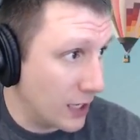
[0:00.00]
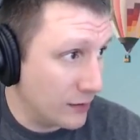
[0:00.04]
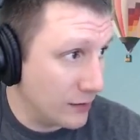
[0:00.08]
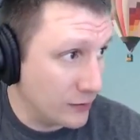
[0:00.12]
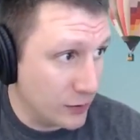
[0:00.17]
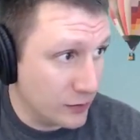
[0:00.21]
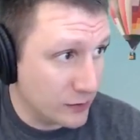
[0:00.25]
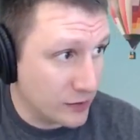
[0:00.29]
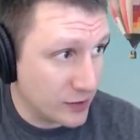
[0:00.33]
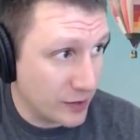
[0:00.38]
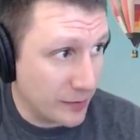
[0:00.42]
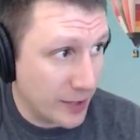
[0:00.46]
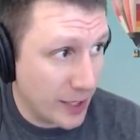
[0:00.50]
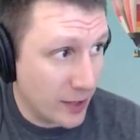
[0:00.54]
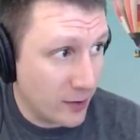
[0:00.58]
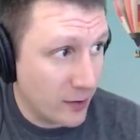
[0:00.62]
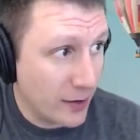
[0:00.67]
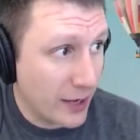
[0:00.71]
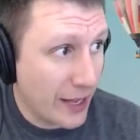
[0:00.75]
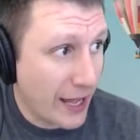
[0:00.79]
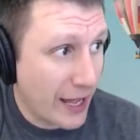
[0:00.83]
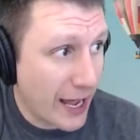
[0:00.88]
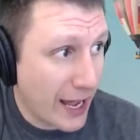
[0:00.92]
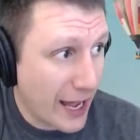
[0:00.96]
I've used
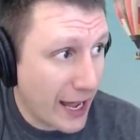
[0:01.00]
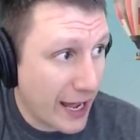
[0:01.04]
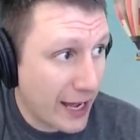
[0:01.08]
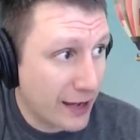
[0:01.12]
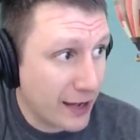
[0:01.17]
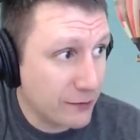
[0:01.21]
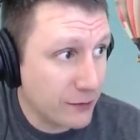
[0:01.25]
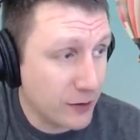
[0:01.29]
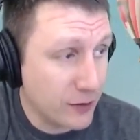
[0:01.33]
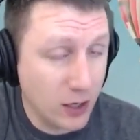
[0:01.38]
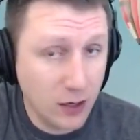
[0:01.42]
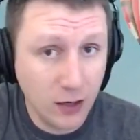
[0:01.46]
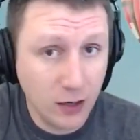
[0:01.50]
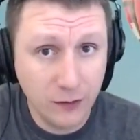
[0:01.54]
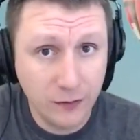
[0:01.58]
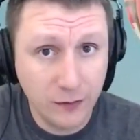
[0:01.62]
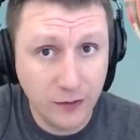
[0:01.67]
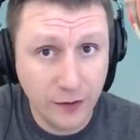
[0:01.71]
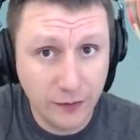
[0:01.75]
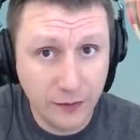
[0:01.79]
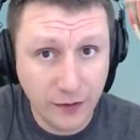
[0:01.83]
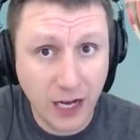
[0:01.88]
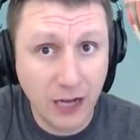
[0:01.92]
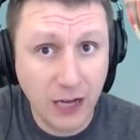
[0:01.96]
about half
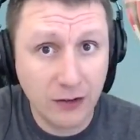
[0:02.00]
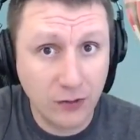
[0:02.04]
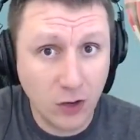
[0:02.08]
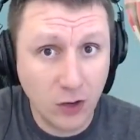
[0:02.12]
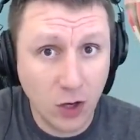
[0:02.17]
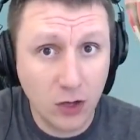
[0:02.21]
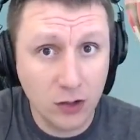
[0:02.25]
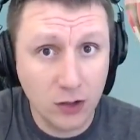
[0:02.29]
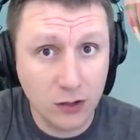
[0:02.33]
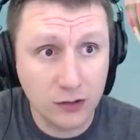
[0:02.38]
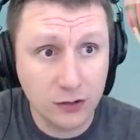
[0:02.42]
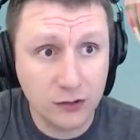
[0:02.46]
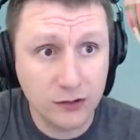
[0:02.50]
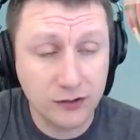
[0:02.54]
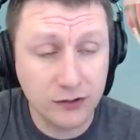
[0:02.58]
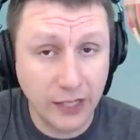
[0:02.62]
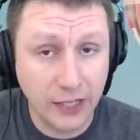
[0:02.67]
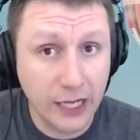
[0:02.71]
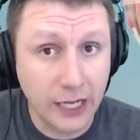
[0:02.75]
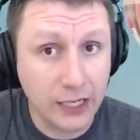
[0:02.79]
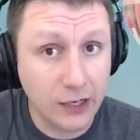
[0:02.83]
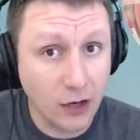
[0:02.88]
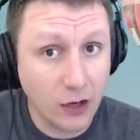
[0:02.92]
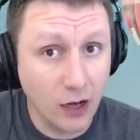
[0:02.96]
of the
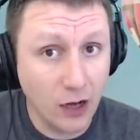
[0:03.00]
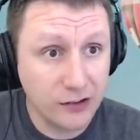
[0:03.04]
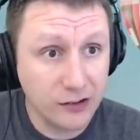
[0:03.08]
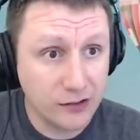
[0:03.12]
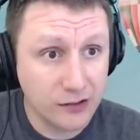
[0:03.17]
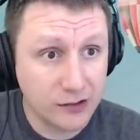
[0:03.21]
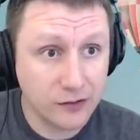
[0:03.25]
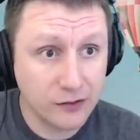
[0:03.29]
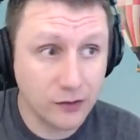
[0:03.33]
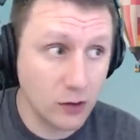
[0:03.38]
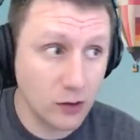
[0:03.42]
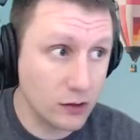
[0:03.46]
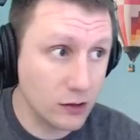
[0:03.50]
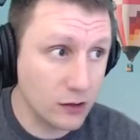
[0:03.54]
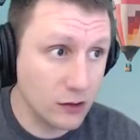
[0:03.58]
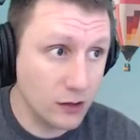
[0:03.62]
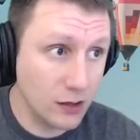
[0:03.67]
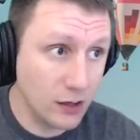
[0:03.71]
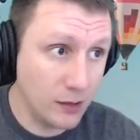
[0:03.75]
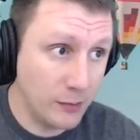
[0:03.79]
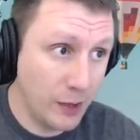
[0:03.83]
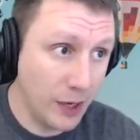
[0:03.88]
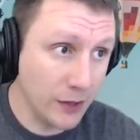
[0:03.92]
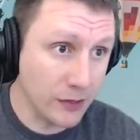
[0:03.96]
$5 that it costs
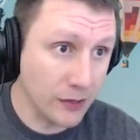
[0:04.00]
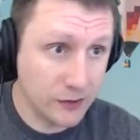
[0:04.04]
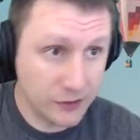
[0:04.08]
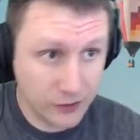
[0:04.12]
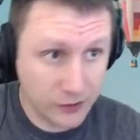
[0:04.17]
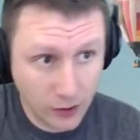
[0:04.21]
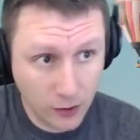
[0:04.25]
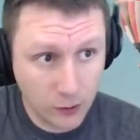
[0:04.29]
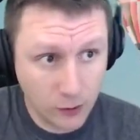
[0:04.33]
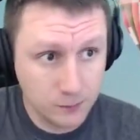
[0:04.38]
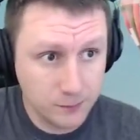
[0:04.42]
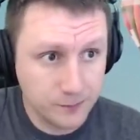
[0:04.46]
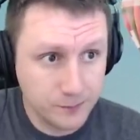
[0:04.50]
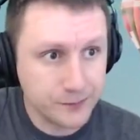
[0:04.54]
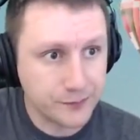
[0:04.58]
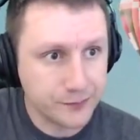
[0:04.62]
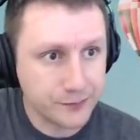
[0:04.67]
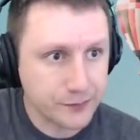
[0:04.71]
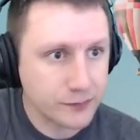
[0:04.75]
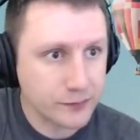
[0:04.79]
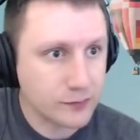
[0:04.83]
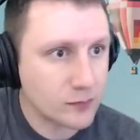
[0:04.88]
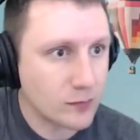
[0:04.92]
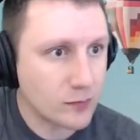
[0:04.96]
for a month. So
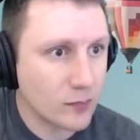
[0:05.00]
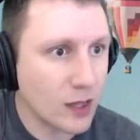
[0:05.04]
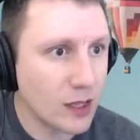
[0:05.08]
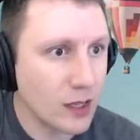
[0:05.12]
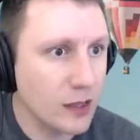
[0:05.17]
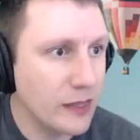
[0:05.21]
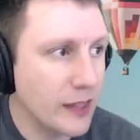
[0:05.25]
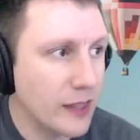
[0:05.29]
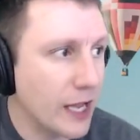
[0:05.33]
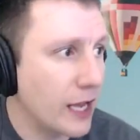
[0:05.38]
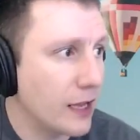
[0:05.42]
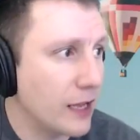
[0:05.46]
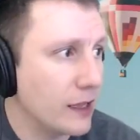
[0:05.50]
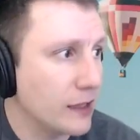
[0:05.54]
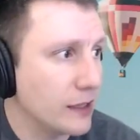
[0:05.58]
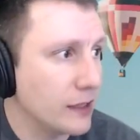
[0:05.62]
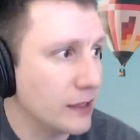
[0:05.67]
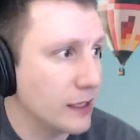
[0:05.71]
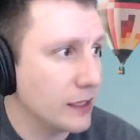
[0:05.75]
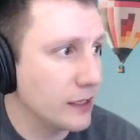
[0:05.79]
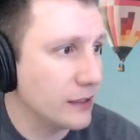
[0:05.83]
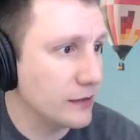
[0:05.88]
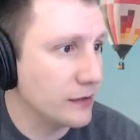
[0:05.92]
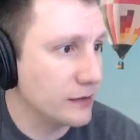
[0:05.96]
that
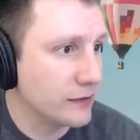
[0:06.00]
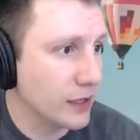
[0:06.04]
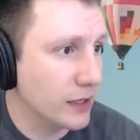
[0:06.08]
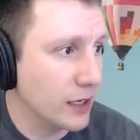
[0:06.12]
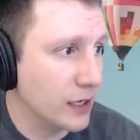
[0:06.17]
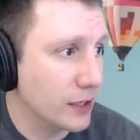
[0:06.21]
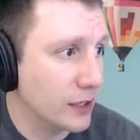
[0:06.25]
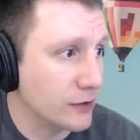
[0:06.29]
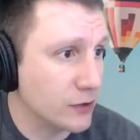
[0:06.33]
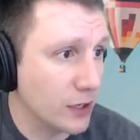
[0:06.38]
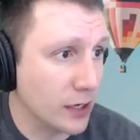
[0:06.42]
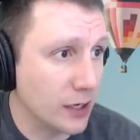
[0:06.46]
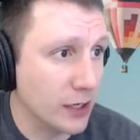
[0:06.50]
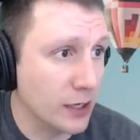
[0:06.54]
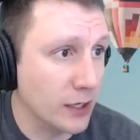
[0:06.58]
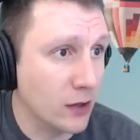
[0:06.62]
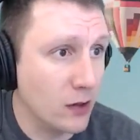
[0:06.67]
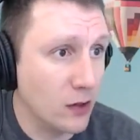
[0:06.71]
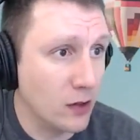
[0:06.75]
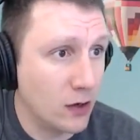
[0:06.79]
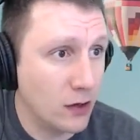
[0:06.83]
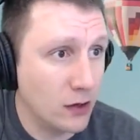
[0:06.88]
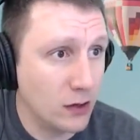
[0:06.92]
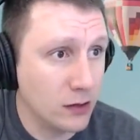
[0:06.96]
is
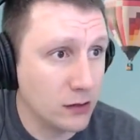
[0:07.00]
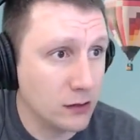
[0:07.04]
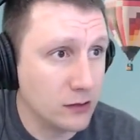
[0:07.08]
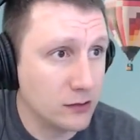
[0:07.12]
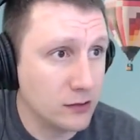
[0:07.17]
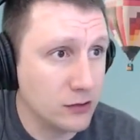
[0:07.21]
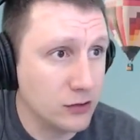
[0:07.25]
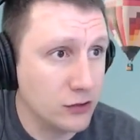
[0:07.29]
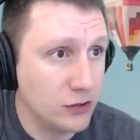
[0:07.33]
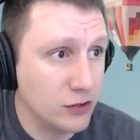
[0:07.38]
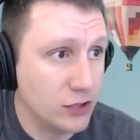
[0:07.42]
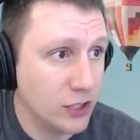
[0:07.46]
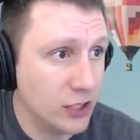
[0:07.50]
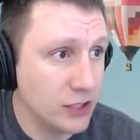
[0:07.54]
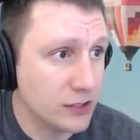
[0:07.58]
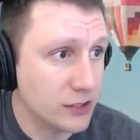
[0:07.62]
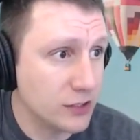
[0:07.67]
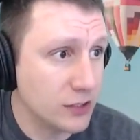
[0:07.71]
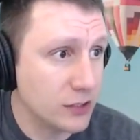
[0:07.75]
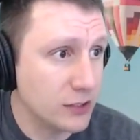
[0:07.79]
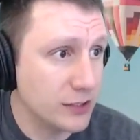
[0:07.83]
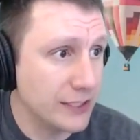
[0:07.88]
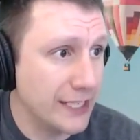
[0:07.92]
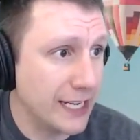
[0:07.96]
trucking along
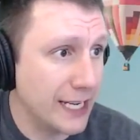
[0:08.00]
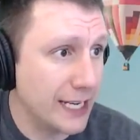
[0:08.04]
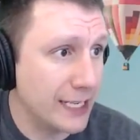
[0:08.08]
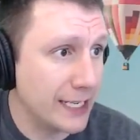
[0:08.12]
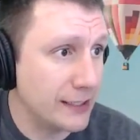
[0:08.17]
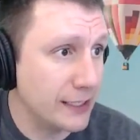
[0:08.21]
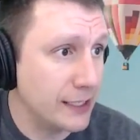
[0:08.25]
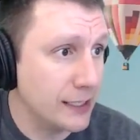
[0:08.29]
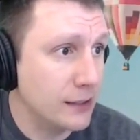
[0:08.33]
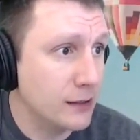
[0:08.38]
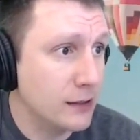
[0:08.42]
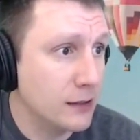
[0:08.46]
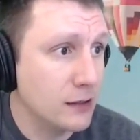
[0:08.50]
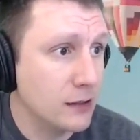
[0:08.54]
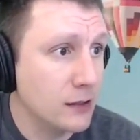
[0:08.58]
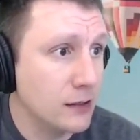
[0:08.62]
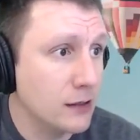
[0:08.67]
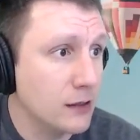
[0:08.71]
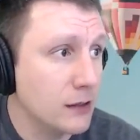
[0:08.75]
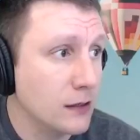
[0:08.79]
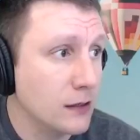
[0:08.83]
just dandy.